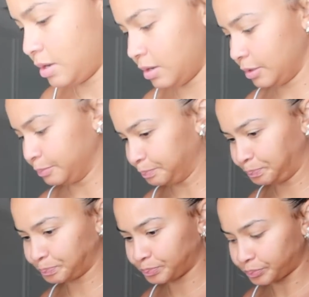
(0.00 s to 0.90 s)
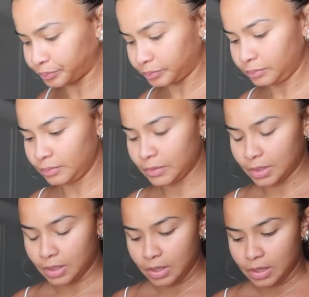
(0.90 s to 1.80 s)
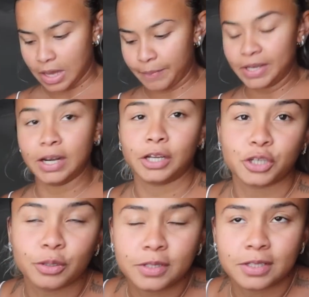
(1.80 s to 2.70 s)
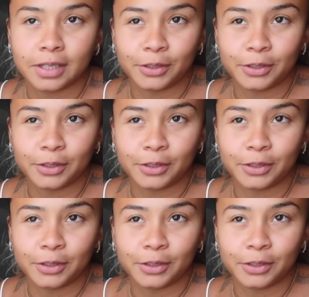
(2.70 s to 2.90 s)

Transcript: I made nachos,